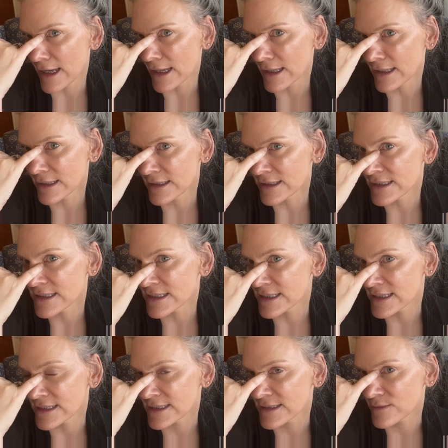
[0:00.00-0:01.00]
into
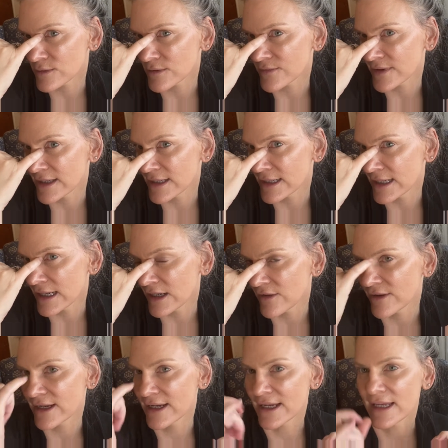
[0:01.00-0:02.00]
this sort of inner
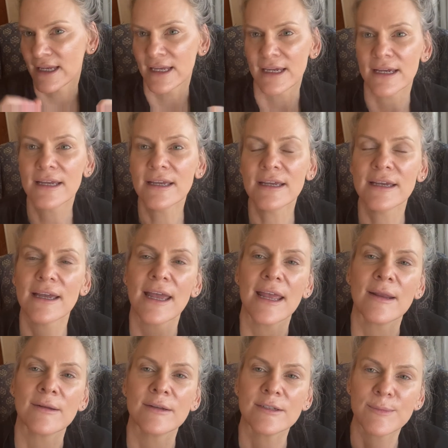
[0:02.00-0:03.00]
area here
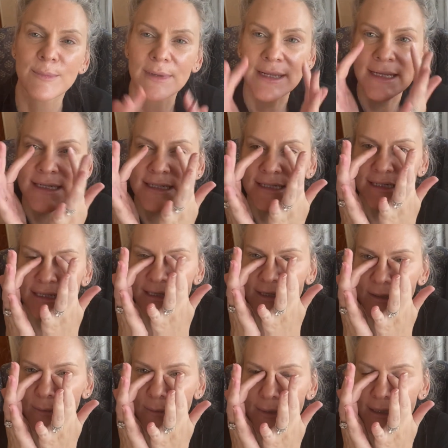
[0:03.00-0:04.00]
and blend it a
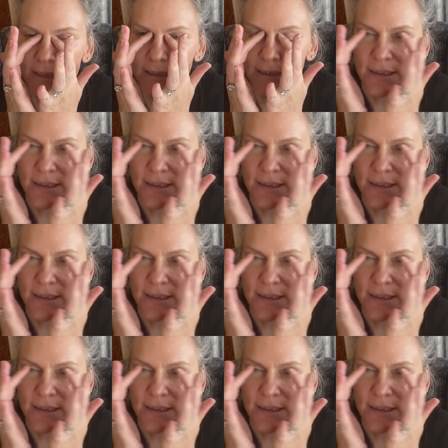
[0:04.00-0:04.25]
little bit.